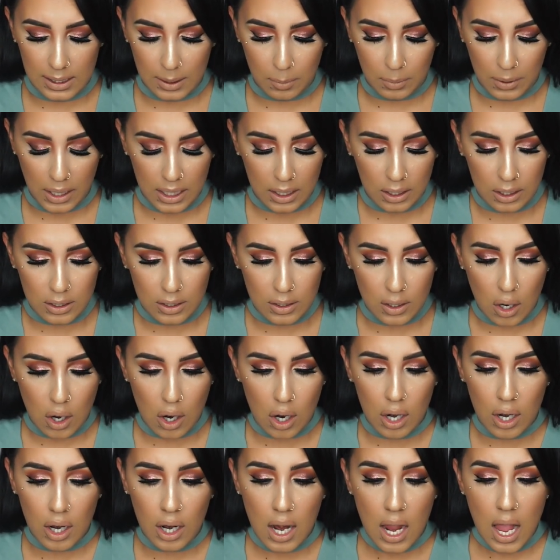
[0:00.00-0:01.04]
lip liners
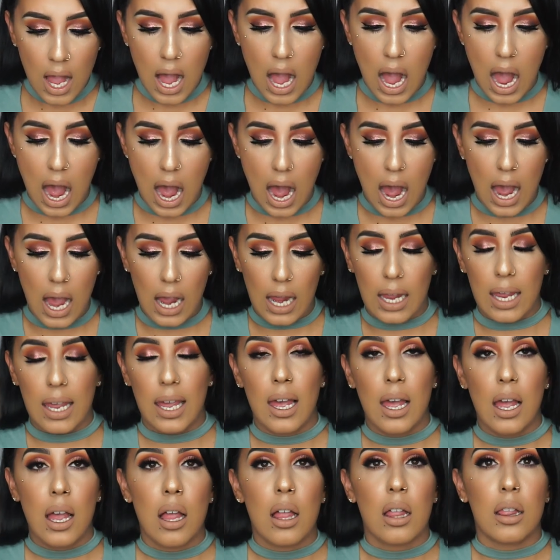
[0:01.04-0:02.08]
are.
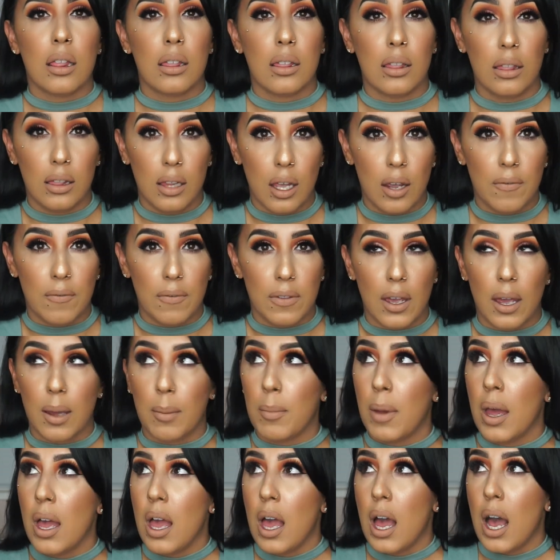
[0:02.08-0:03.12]
I love them.